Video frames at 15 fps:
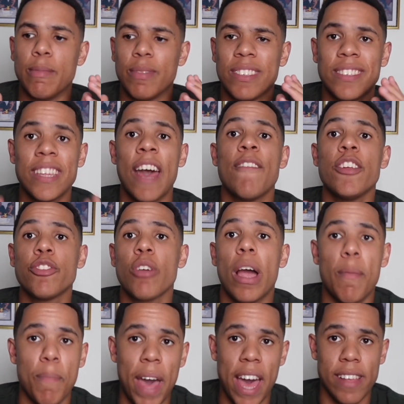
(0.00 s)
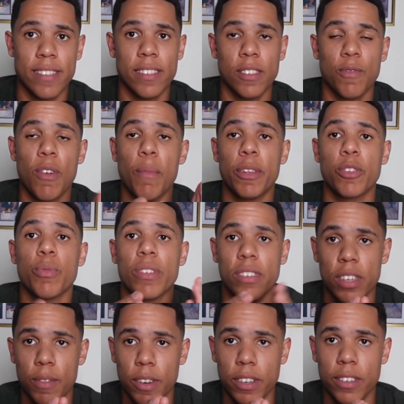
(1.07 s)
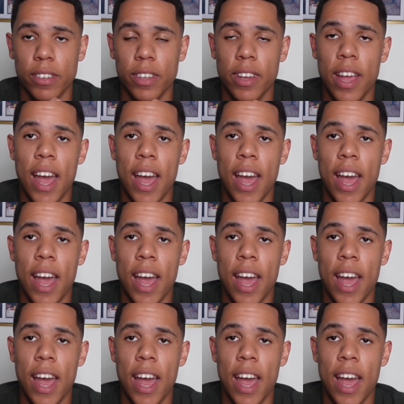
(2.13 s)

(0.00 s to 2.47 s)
7 drop passes from his receivers.